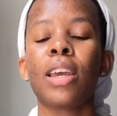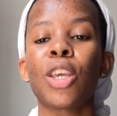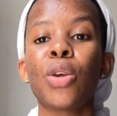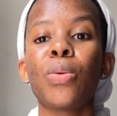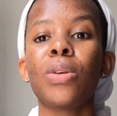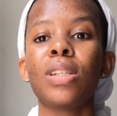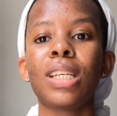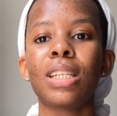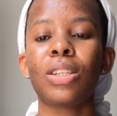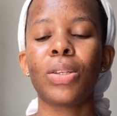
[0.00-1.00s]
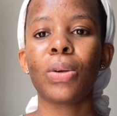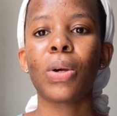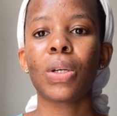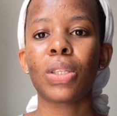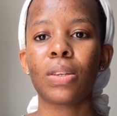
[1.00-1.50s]
You will need to
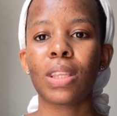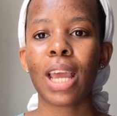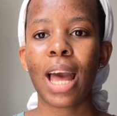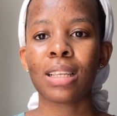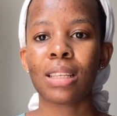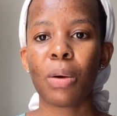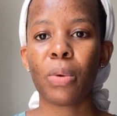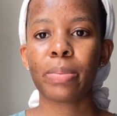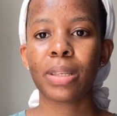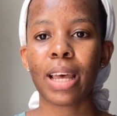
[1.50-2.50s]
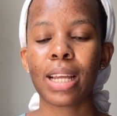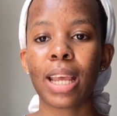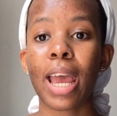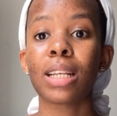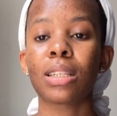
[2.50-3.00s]
go to the ASSA website
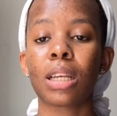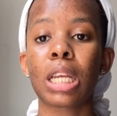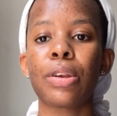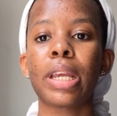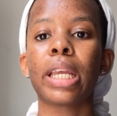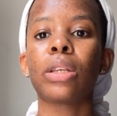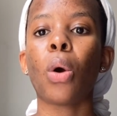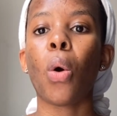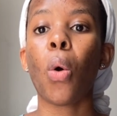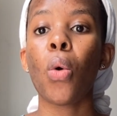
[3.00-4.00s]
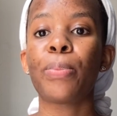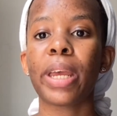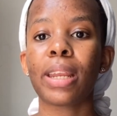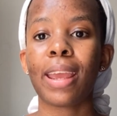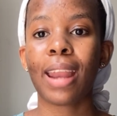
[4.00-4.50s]
and create or
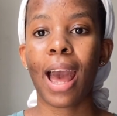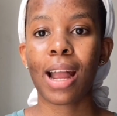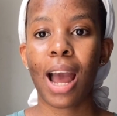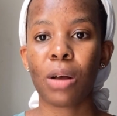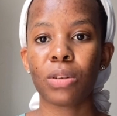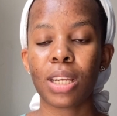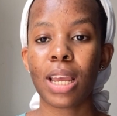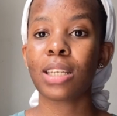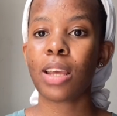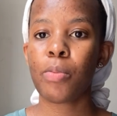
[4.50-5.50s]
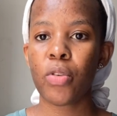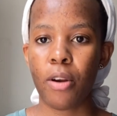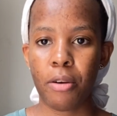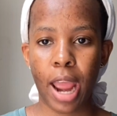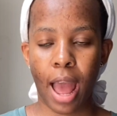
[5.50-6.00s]
open an account, a
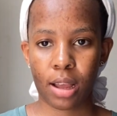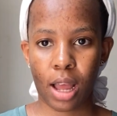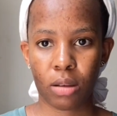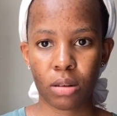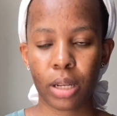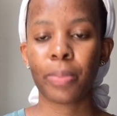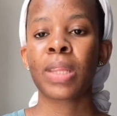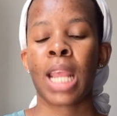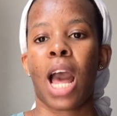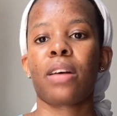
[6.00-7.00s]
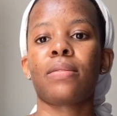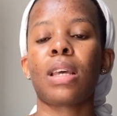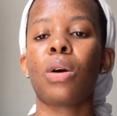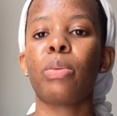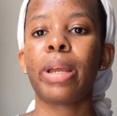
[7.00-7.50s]
temporary account.
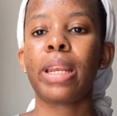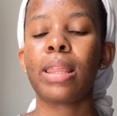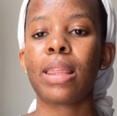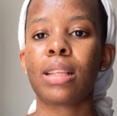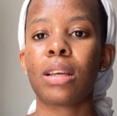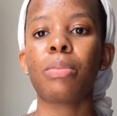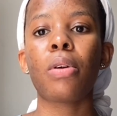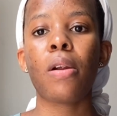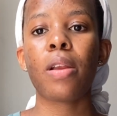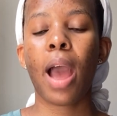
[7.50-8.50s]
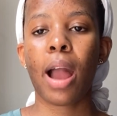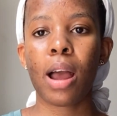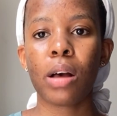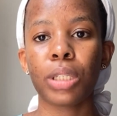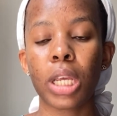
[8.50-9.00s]
After opening the temporary
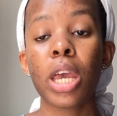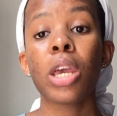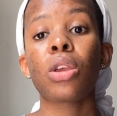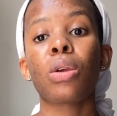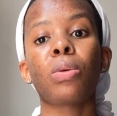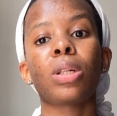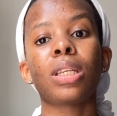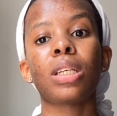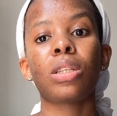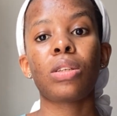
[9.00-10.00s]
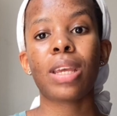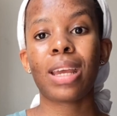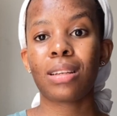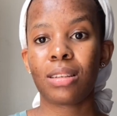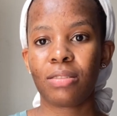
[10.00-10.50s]
account, you will need to
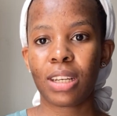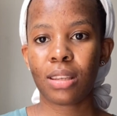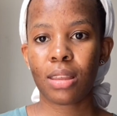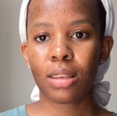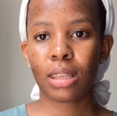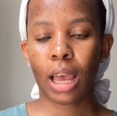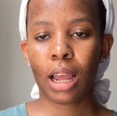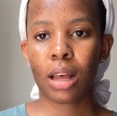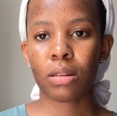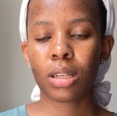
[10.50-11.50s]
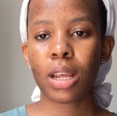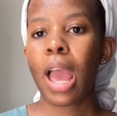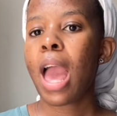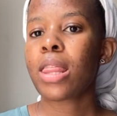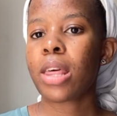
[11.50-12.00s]
activate this account.
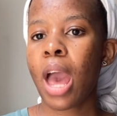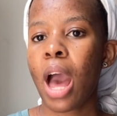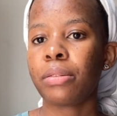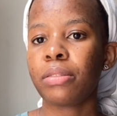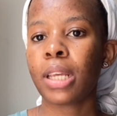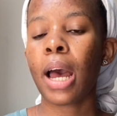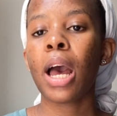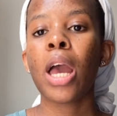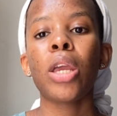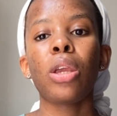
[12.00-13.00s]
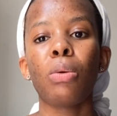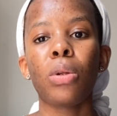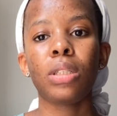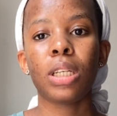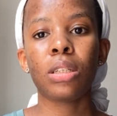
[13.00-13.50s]
Thereafter, you
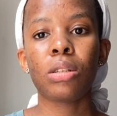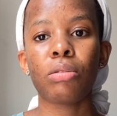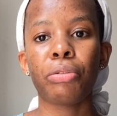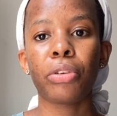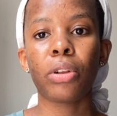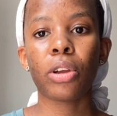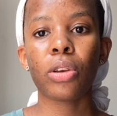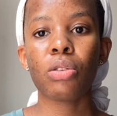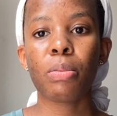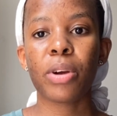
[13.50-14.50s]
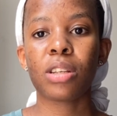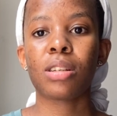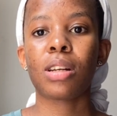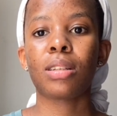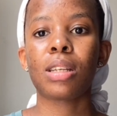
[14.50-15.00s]
will need to fill in your
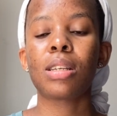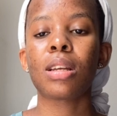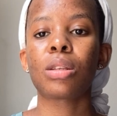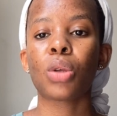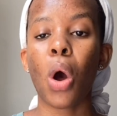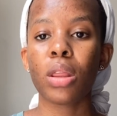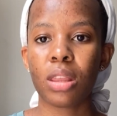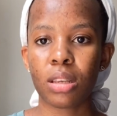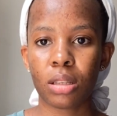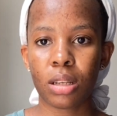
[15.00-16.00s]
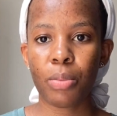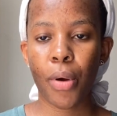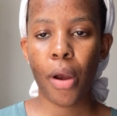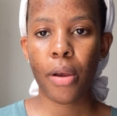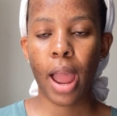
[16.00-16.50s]
personal details on this
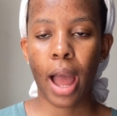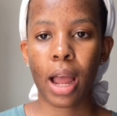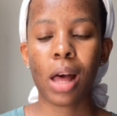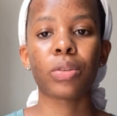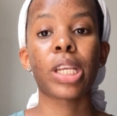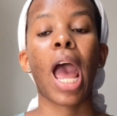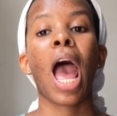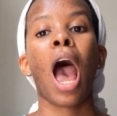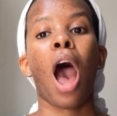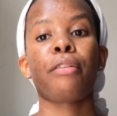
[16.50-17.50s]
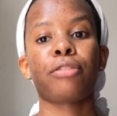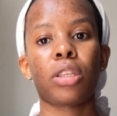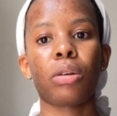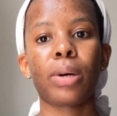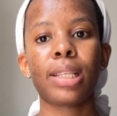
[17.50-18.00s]
temporary account.
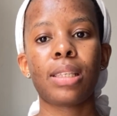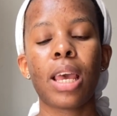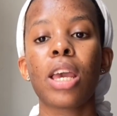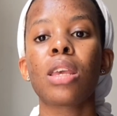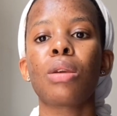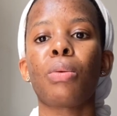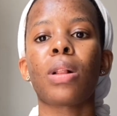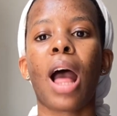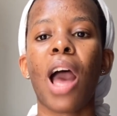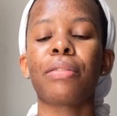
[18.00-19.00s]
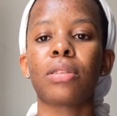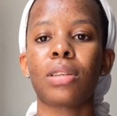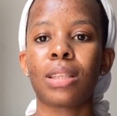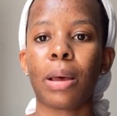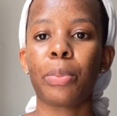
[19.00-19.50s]
Afterwards, you will have
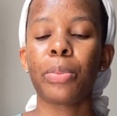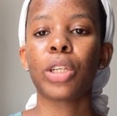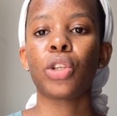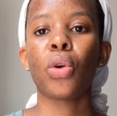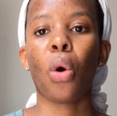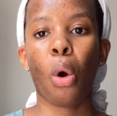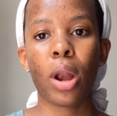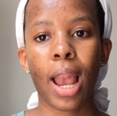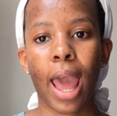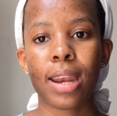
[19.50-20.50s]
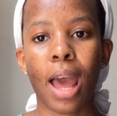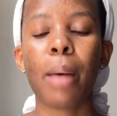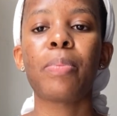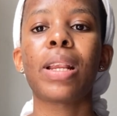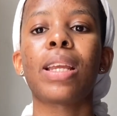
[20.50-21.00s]
to submit your online
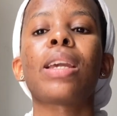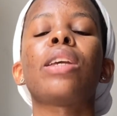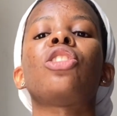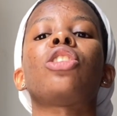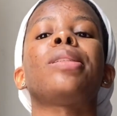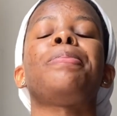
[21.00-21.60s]
application.